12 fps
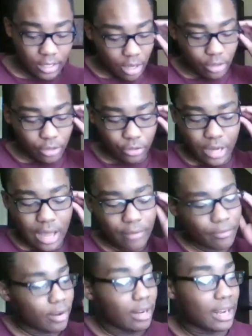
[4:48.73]
Although they're not
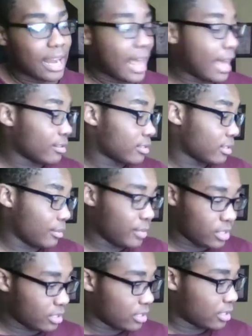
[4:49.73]
very loud, so let me
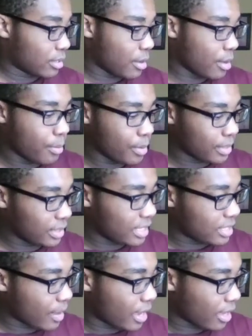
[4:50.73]
just put
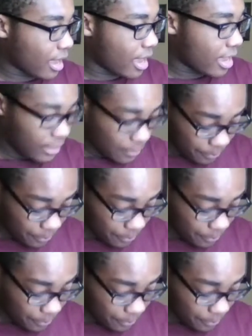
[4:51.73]
these back on.